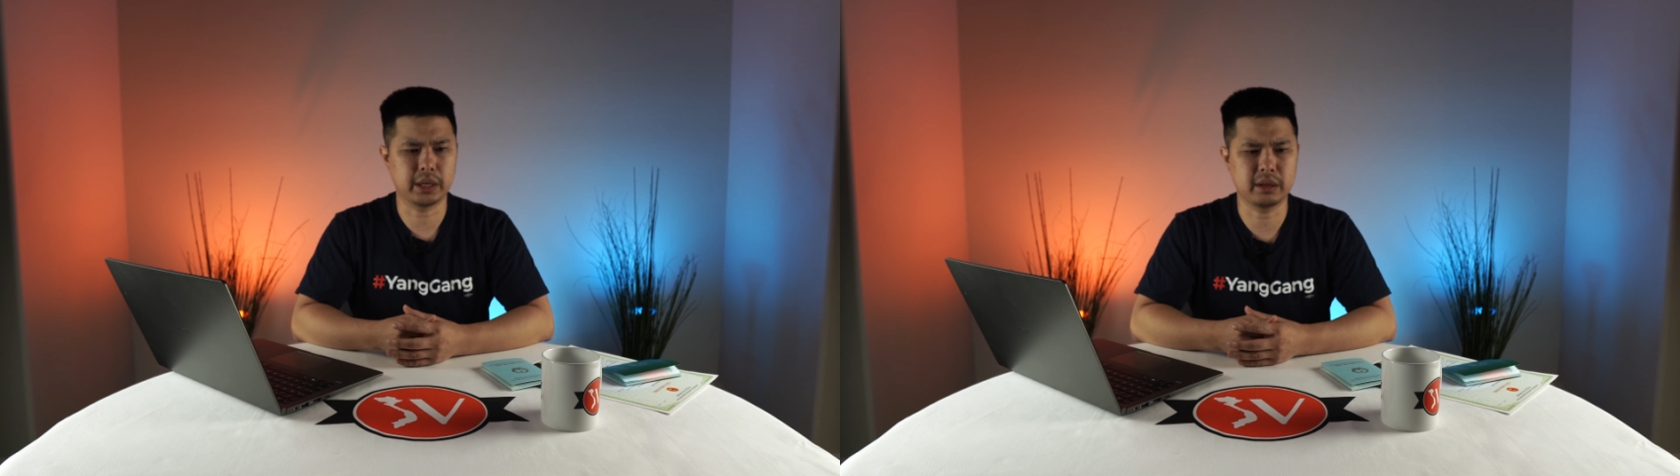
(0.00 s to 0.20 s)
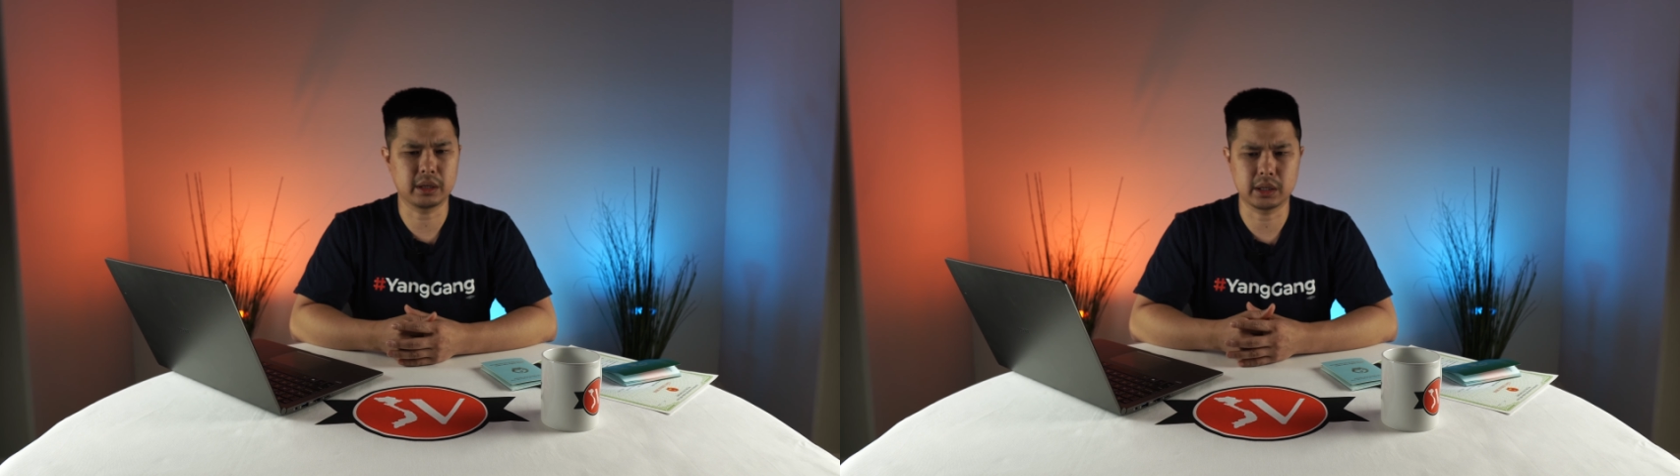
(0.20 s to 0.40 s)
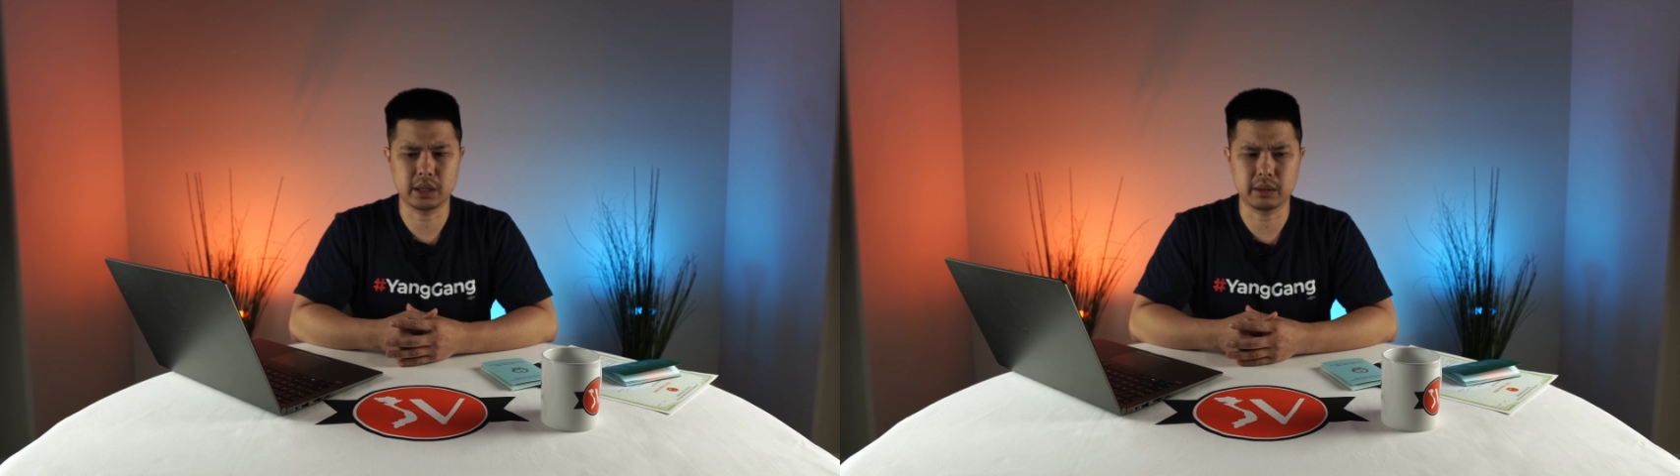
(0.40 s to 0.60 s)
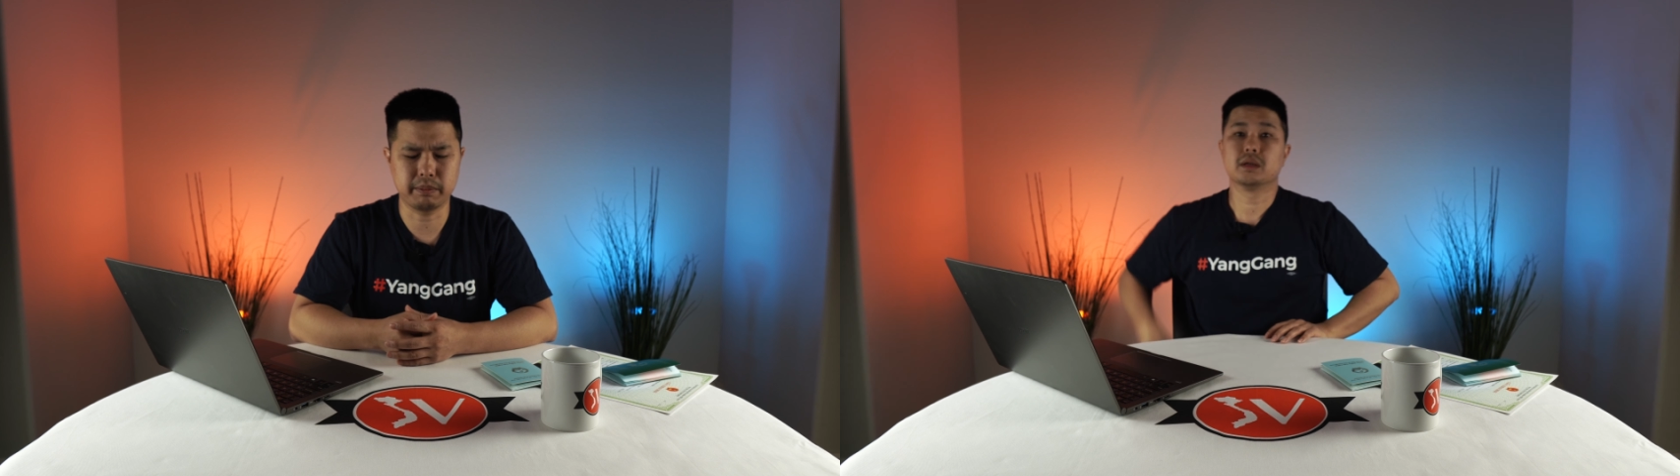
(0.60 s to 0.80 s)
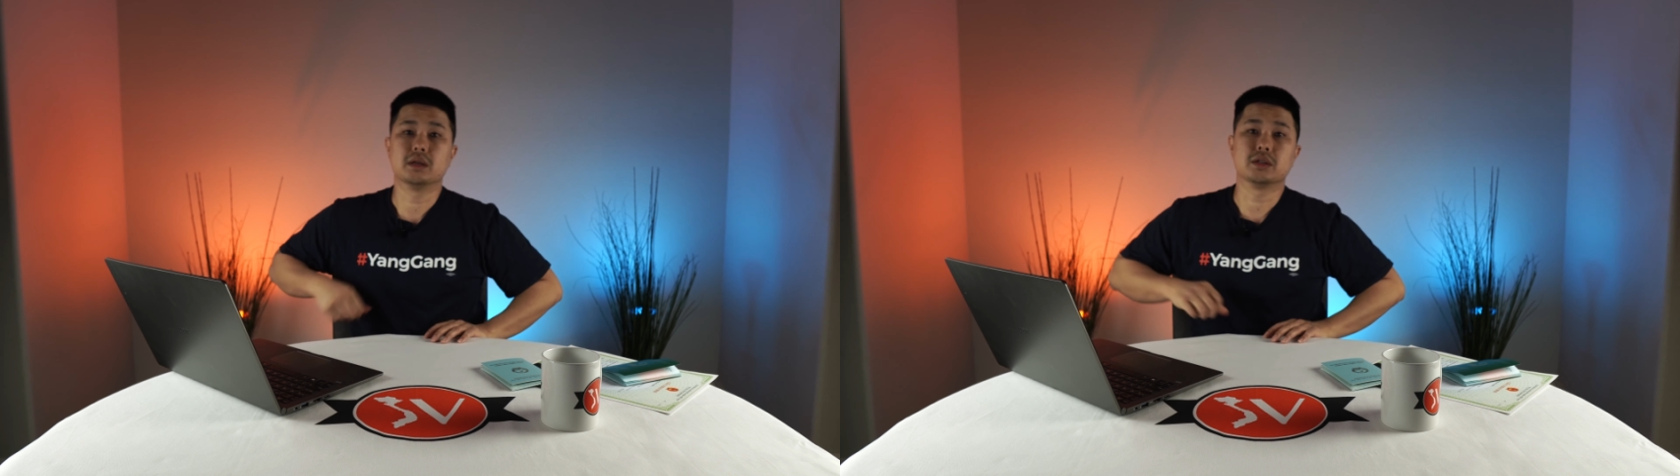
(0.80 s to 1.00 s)
I think,
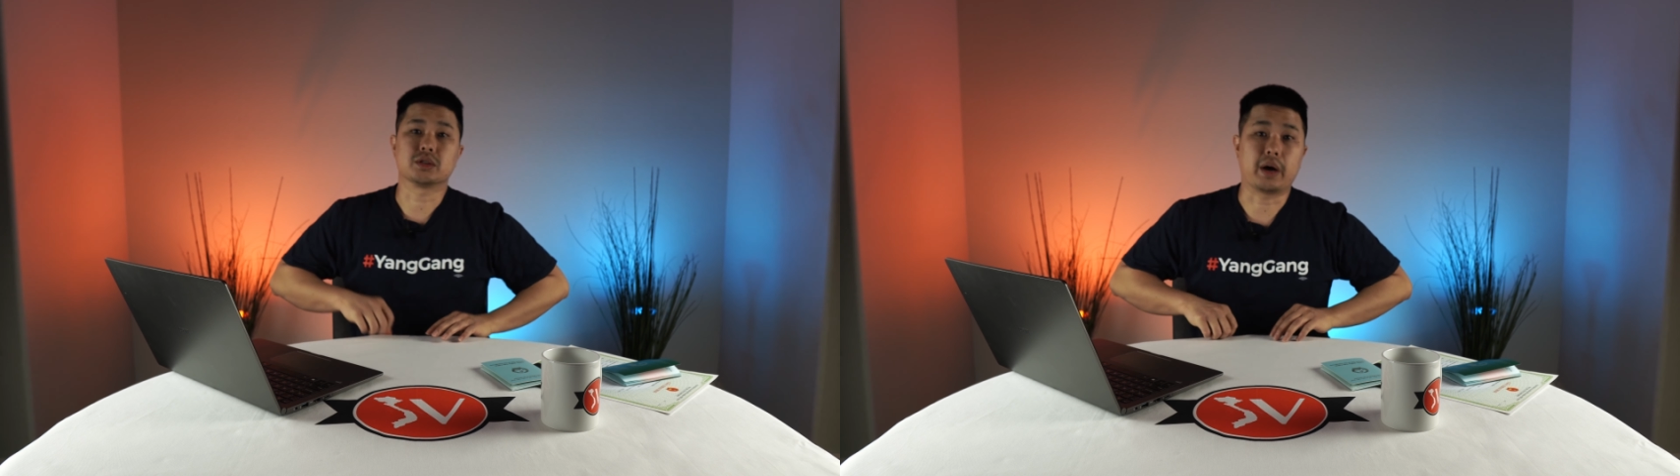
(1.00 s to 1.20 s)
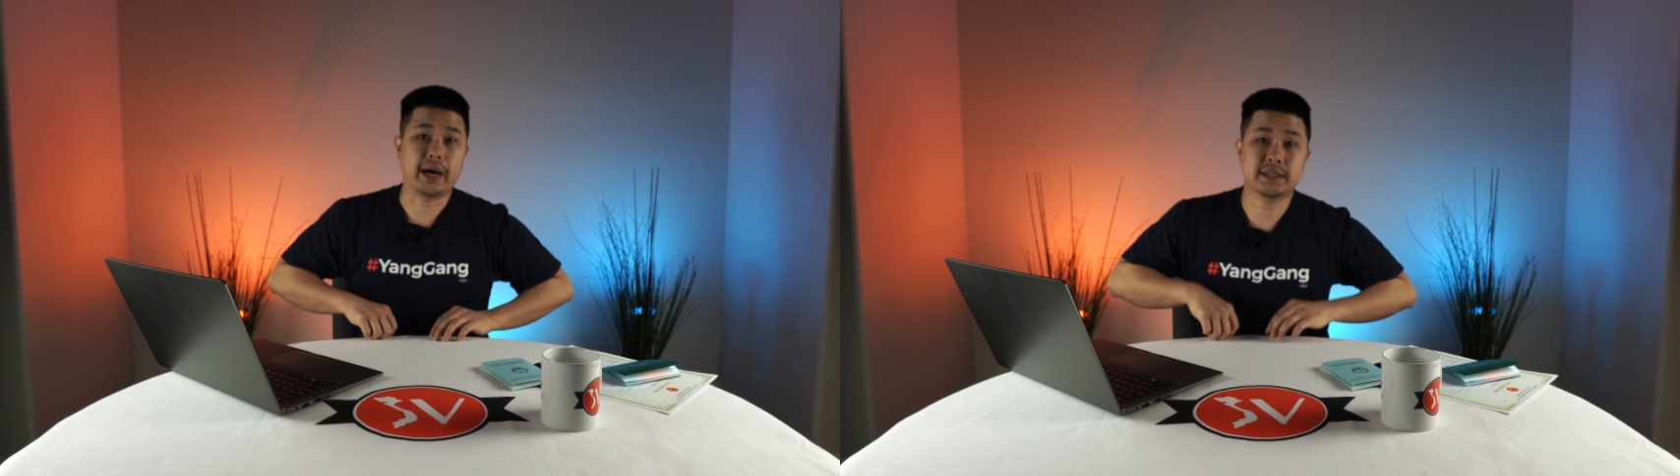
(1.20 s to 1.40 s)
so I